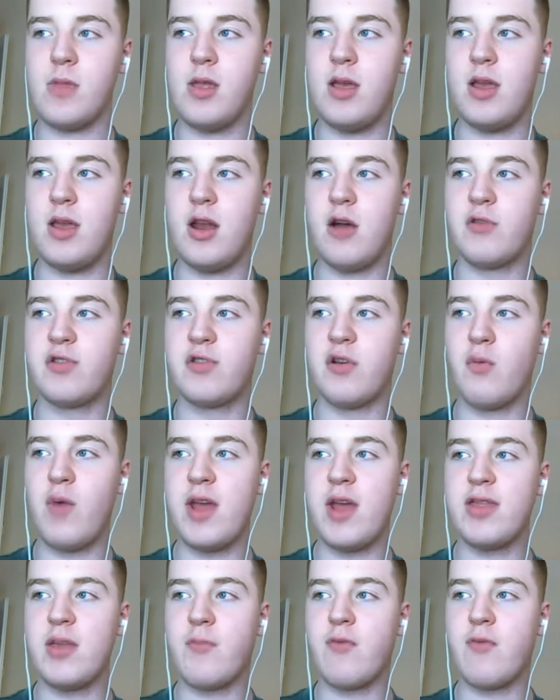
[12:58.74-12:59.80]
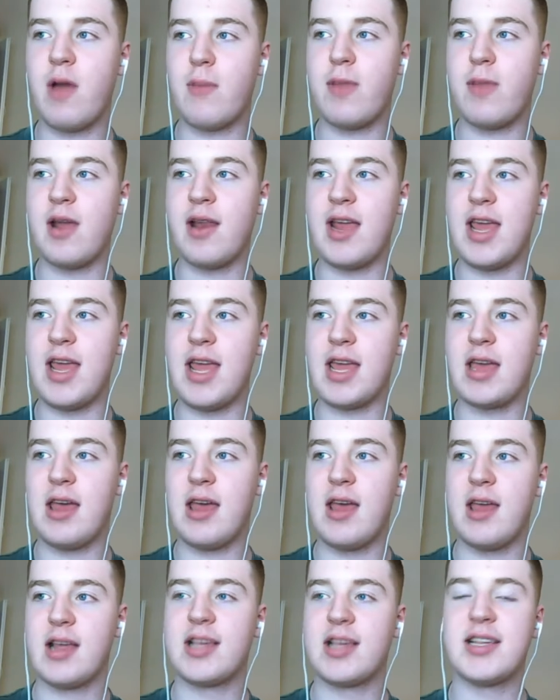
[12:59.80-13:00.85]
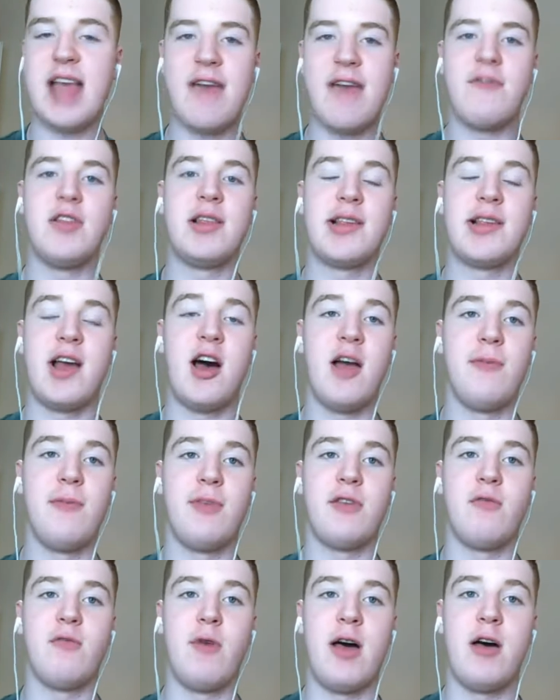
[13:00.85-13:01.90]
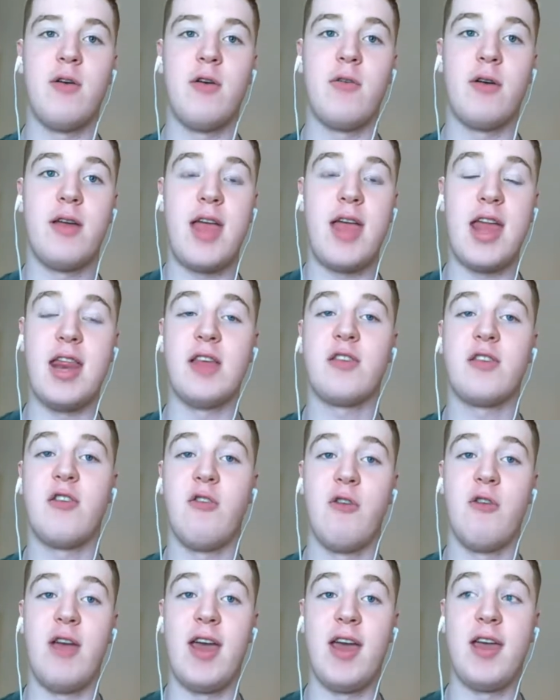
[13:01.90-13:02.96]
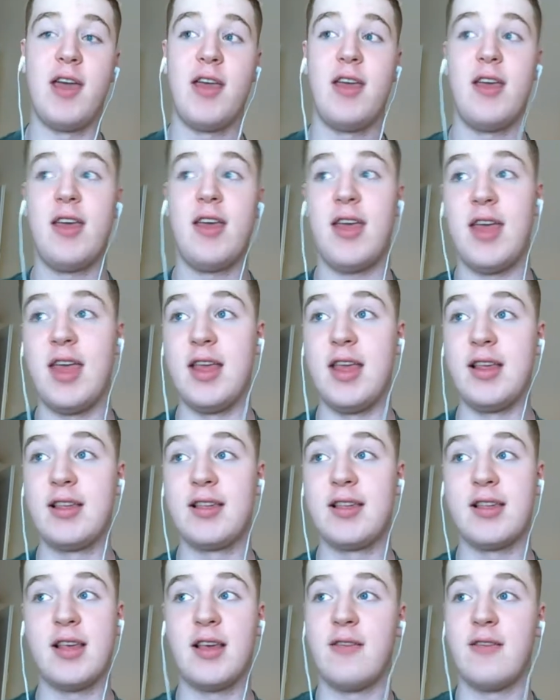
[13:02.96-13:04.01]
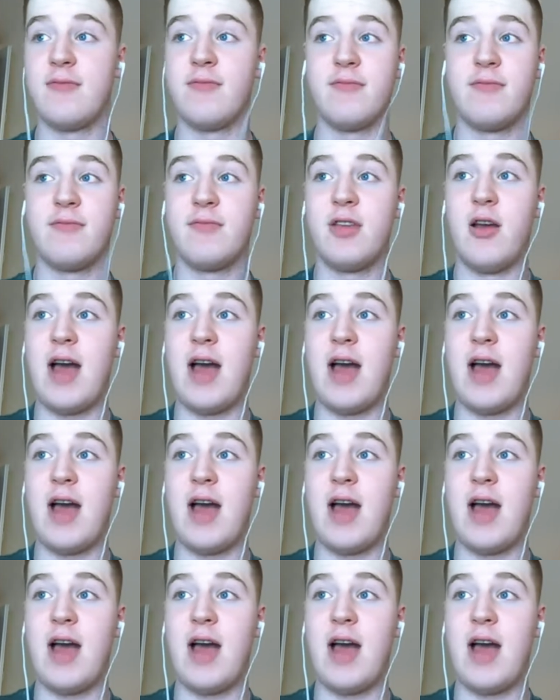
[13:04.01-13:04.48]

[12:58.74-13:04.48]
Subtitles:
know, to win the Premier League 7 times as well in his career is, you